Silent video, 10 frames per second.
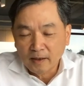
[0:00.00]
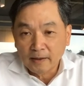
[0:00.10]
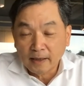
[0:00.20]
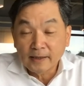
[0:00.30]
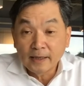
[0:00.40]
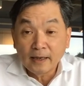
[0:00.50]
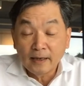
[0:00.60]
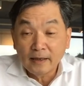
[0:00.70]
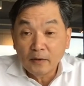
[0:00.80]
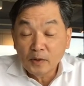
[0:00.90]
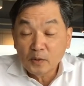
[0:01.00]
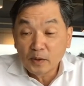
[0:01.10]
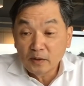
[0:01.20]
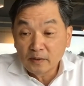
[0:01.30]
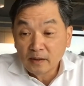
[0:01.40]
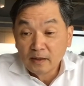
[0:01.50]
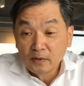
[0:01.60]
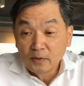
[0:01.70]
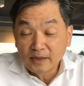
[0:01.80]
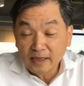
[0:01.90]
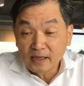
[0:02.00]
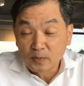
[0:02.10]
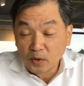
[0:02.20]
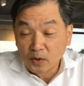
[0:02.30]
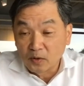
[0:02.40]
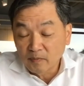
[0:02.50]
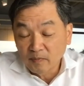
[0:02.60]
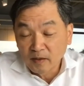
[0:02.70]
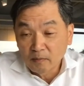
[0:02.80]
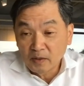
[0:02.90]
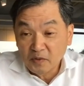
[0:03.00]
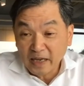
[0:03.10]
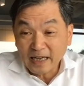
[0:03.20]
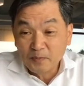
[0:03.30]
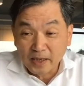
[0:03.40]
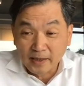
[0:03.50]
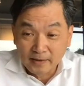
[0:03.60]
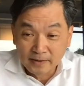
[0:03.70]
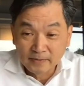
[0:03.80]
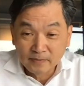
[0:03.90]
And I think I always want to think small, but we act big.